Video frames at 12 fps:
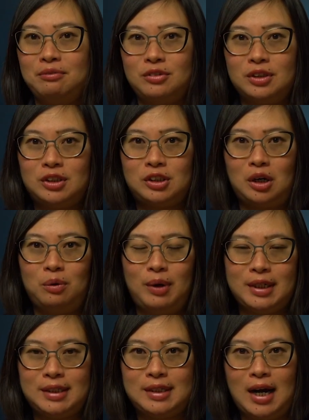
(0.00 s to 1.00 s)
So
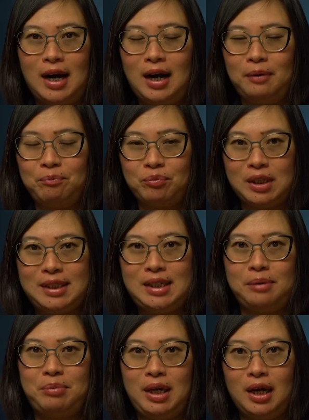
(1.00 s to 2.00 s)
as
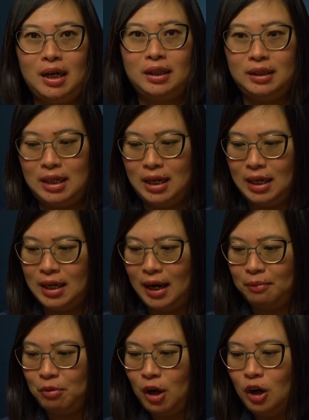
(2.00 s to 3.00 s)
Xie Bian,
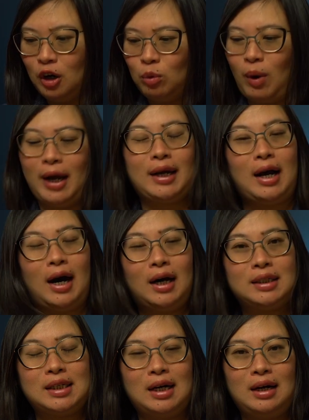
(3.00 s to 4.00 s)
the white
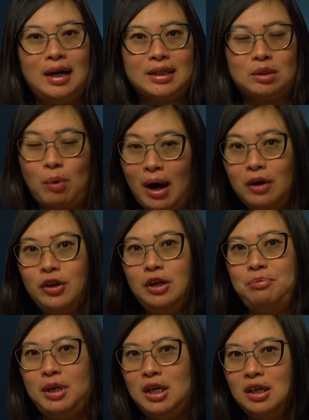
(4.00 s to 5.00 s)
god, as well, he'll
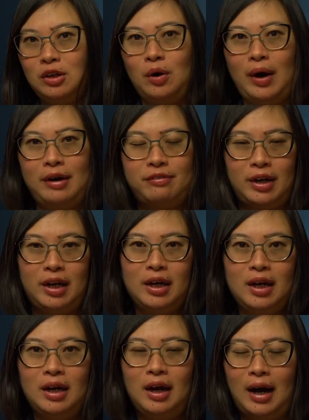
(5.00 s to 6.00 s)
be heavily
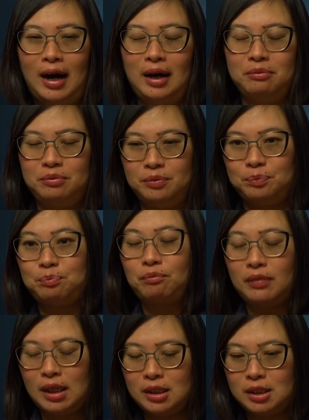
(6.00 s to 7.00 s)

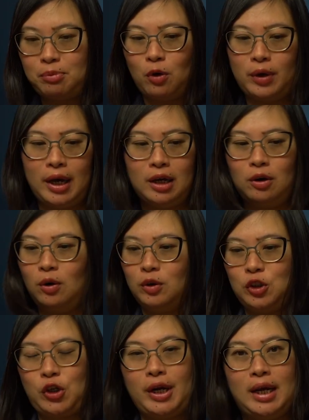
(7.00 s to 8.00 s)
smoking or
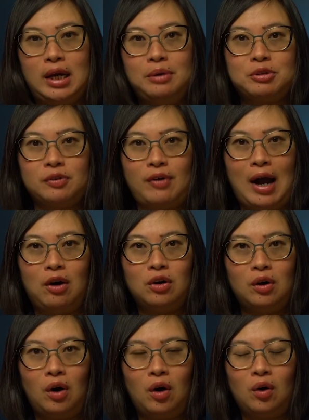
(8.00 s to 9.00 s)
drinking heaps of
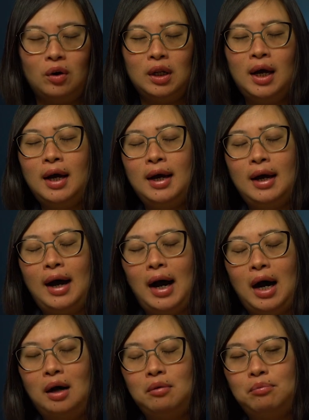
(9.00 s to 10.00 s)
alcohol.
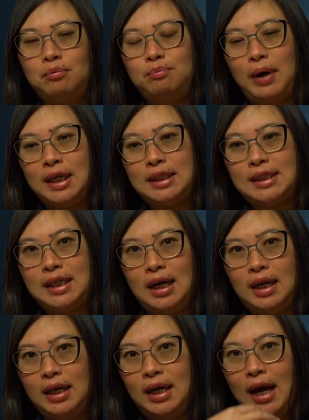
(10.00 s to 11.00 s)
But
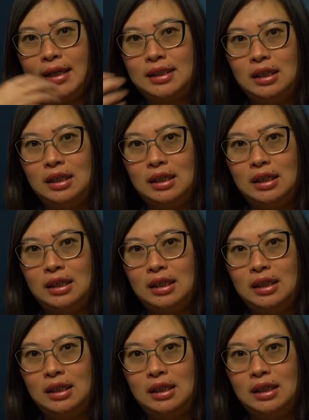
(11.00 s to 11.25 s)
he has